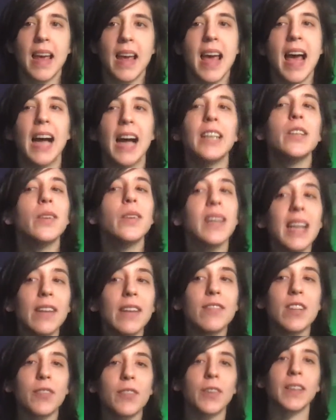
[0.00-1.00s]
and you can have
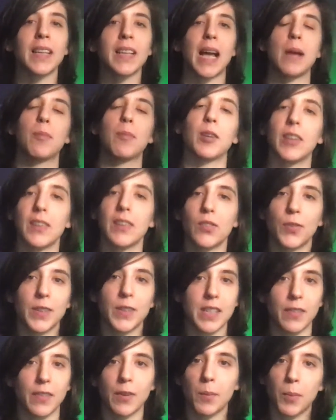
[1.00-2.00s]
different libraries for
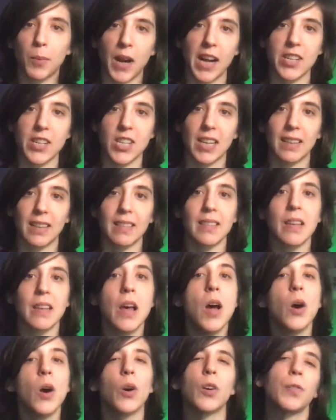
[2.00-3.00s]
different projects,
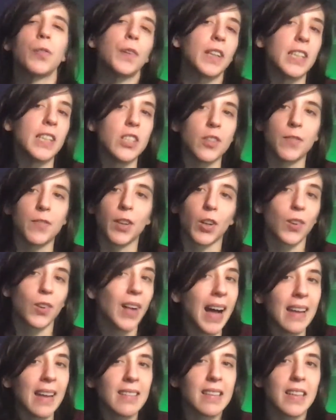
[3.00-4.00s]
or for each of your
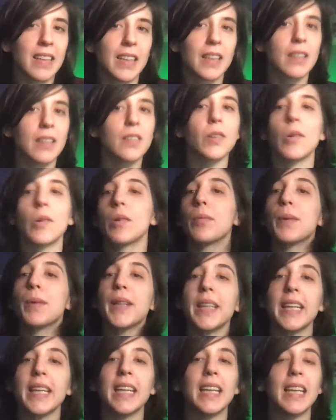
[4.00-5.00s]
classes, or
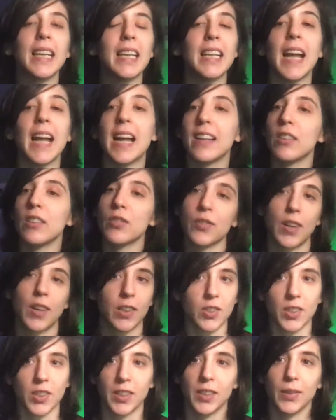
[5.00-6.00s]
really in any
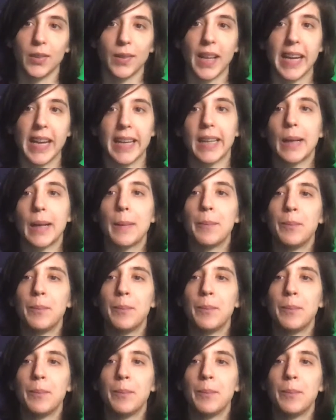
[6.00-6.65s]
structure you'd like.